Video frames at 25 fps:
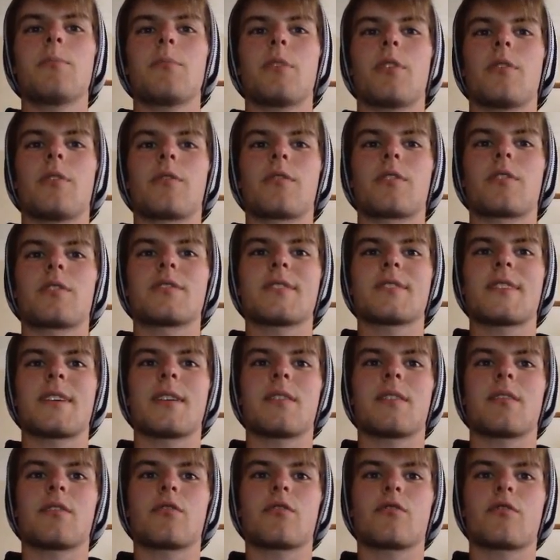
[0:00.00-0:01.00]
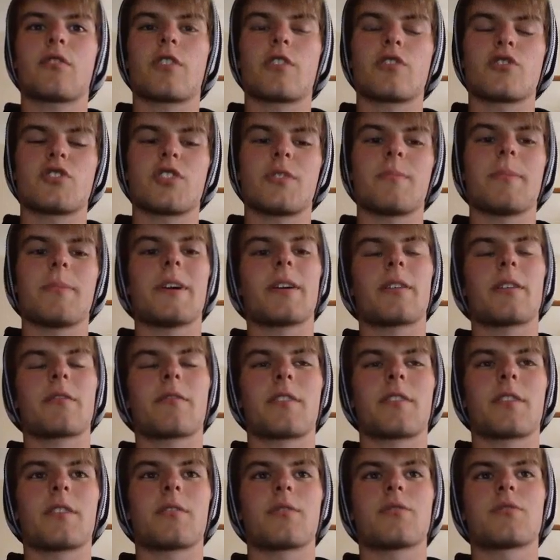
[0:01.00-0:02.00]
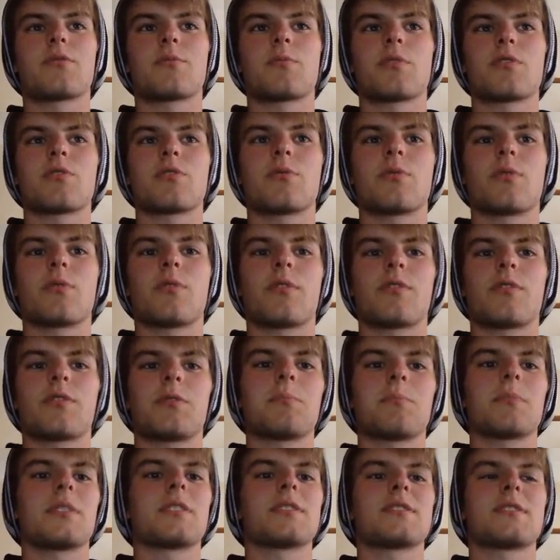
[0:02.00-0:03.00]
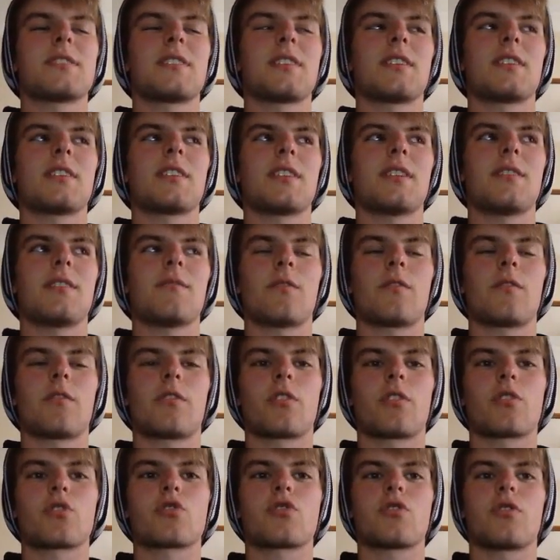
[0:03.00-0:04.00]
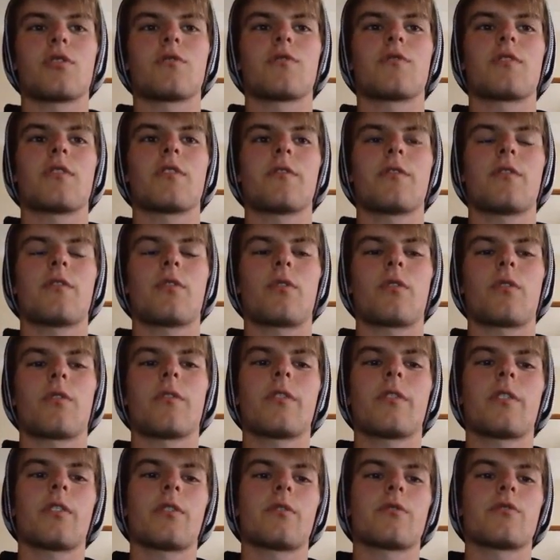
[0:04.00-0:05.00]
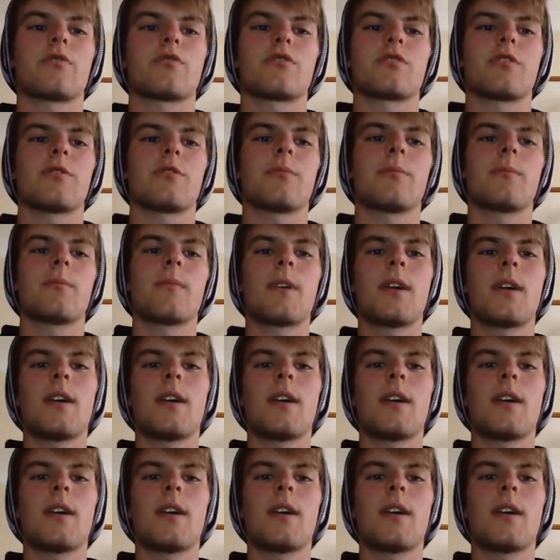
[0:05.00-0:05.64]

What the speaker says: both contain grungy backgrounds, which would often be seen in the rock genre for a photo shoot.